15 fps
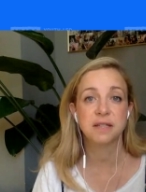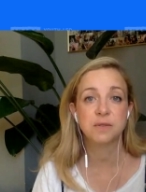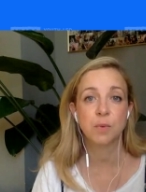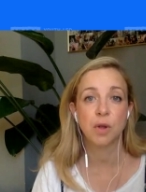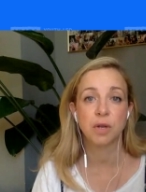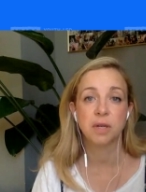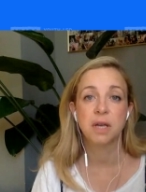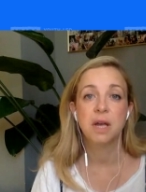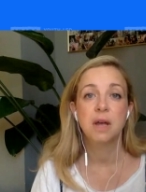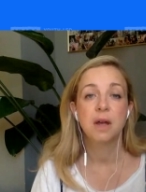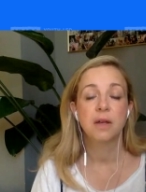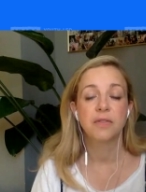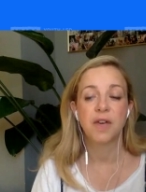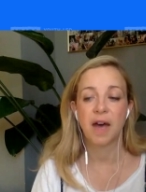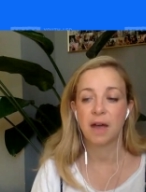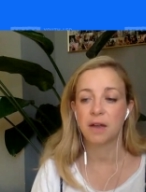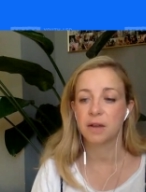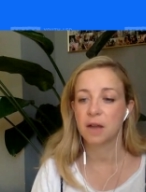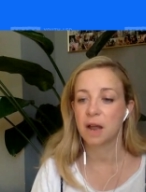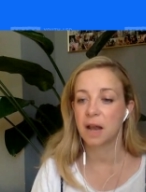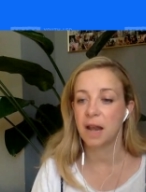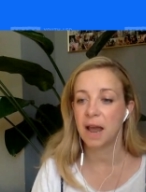this one that
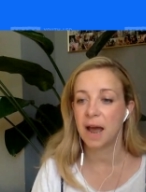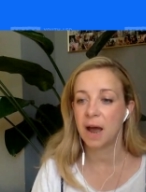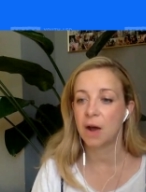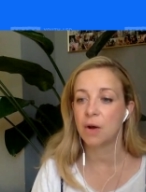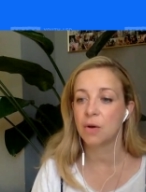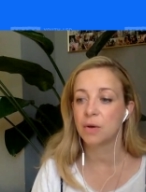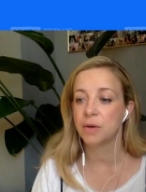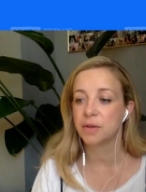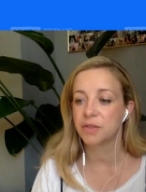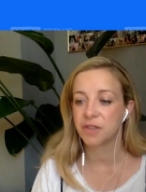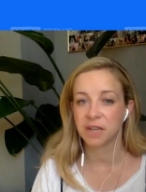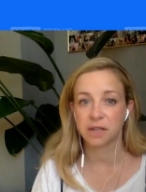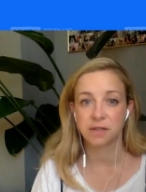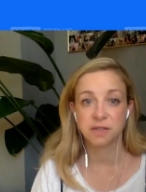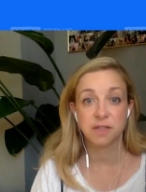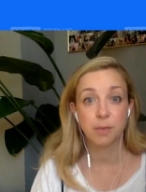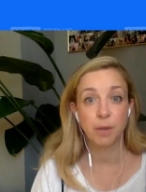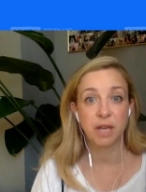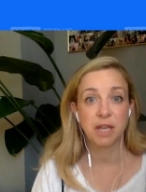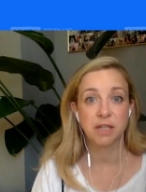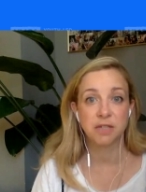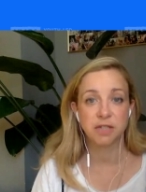allow things to
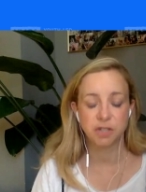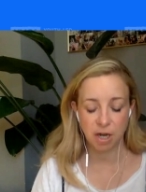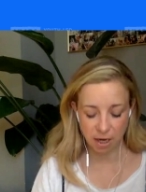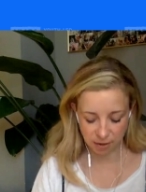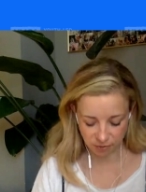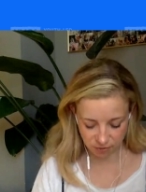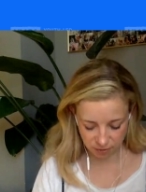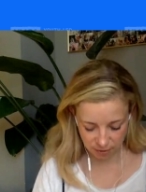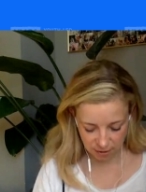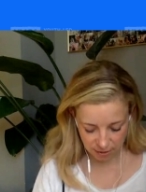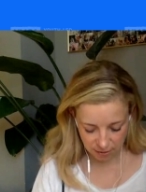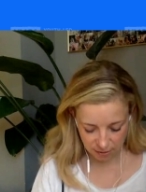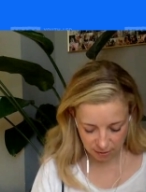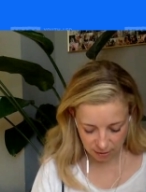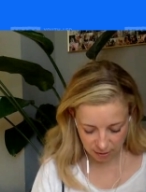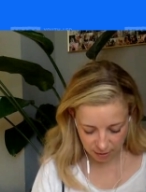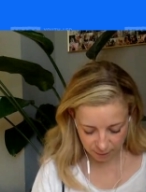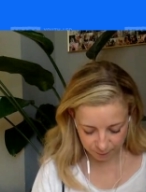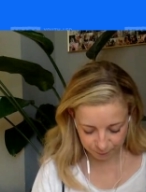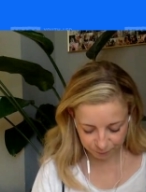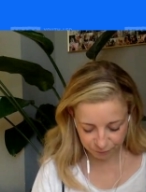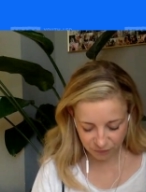begin to change.
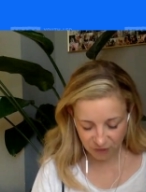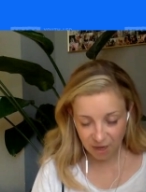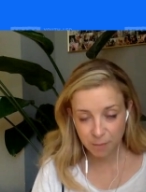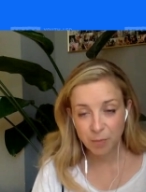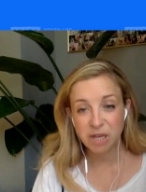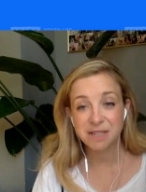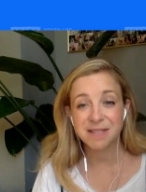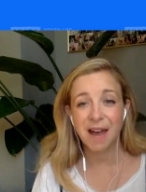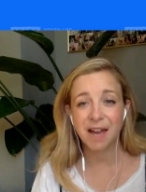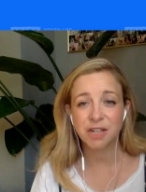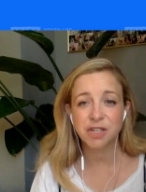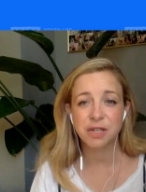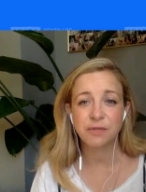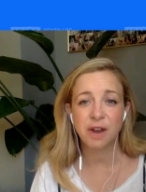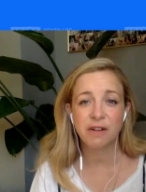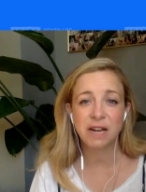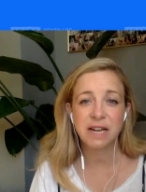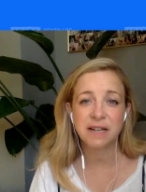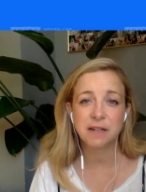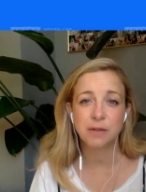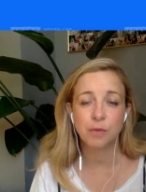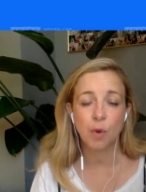Because actually, very
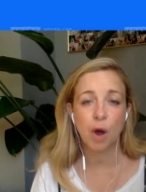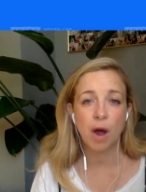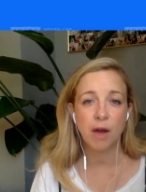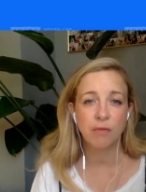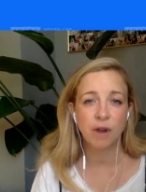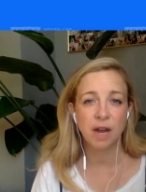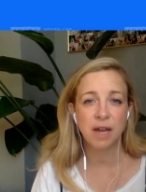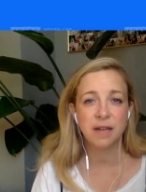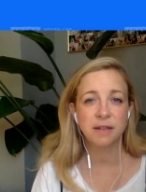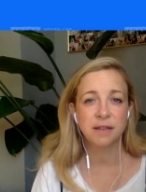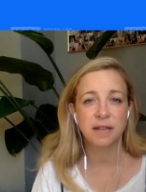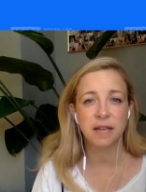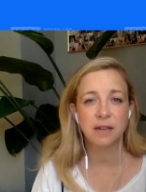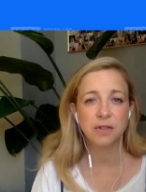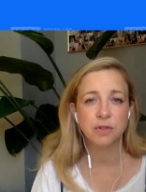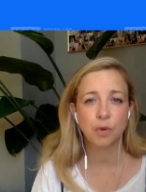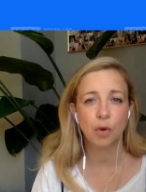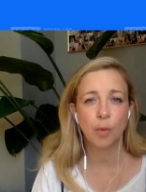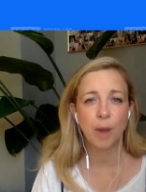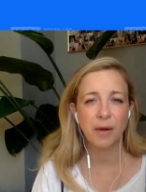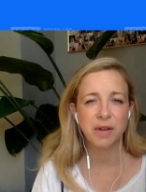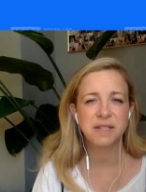little of what I write and think and talk
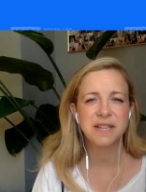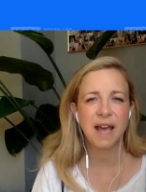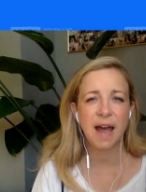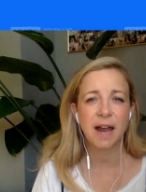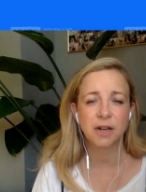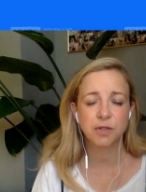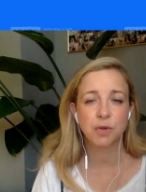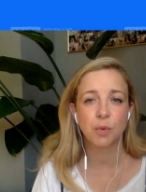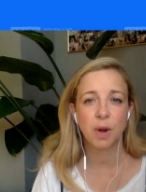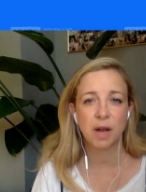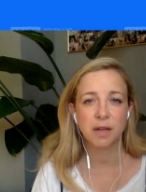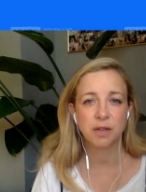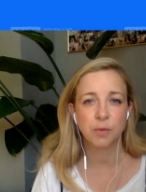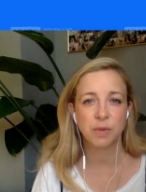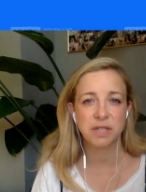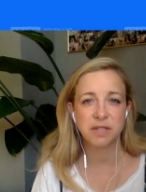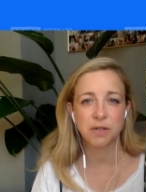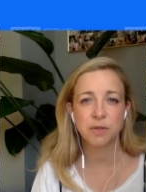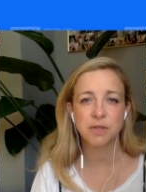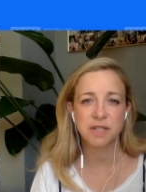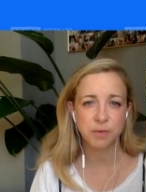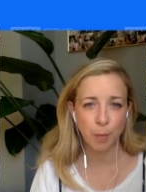about is the actual work that we
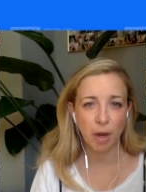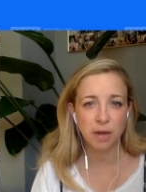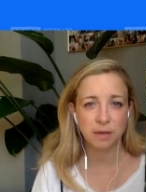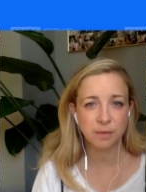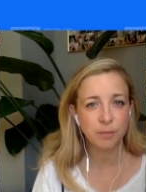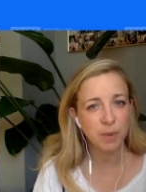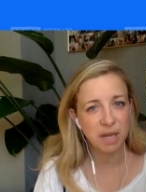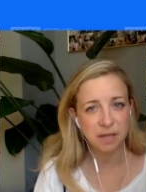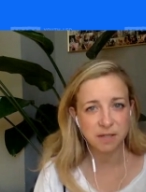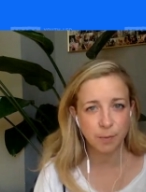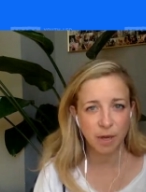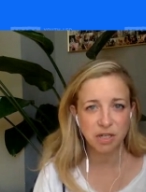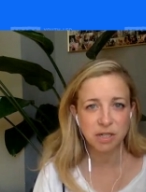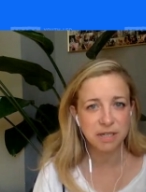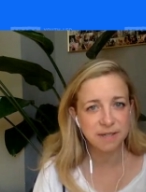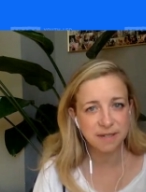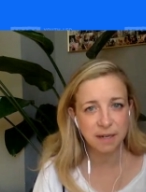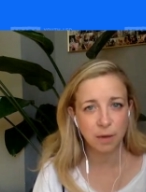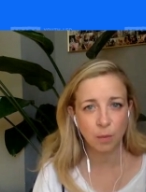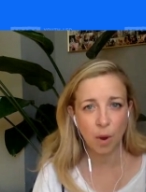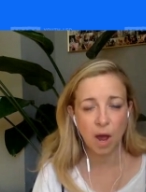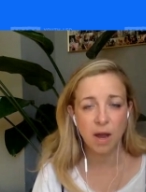do, despite being a specialist
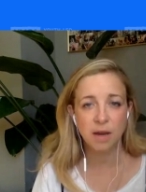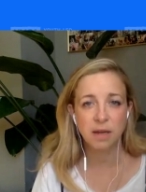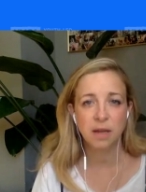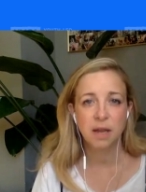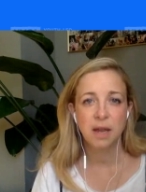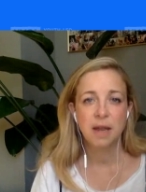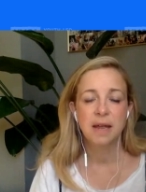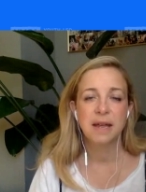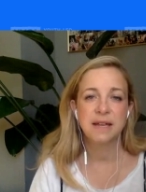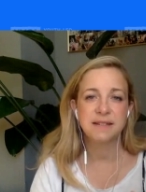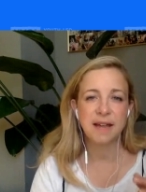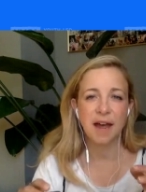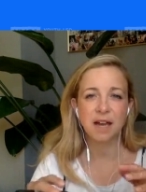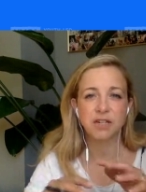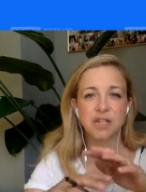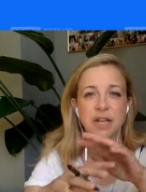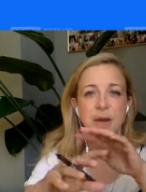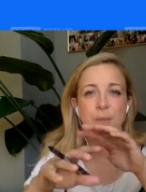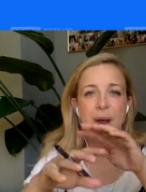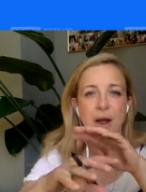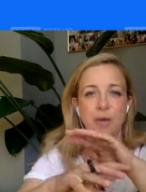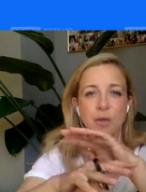in work. It's actually
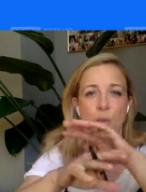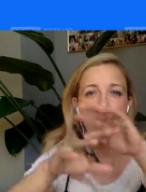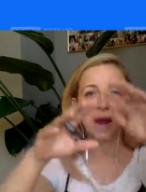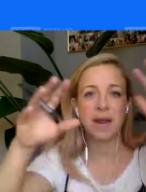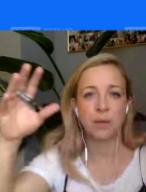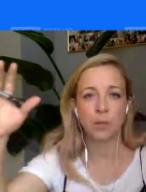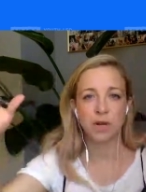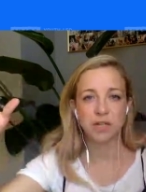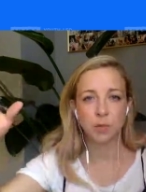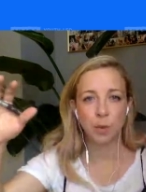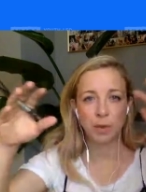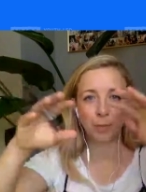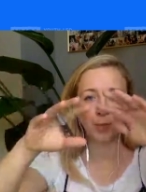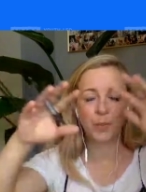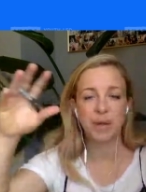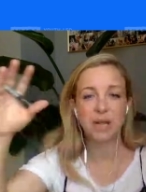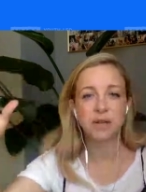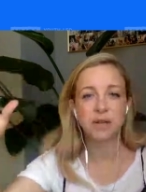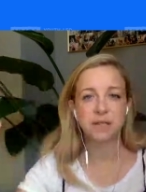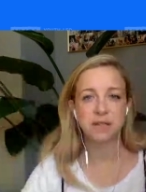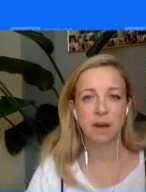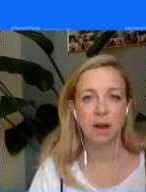about the way in which we
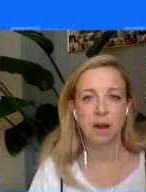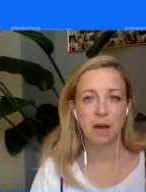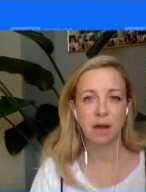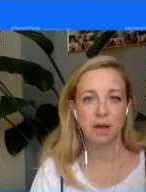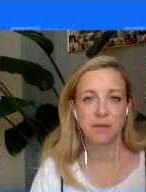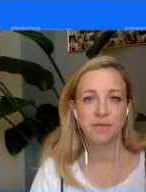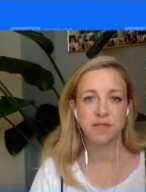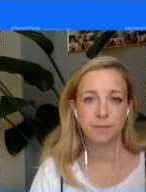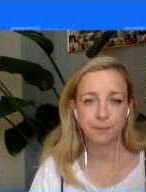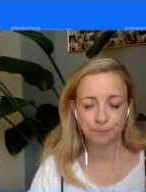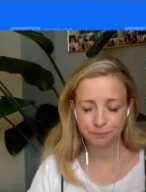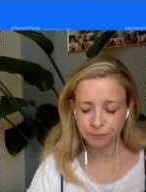build our lives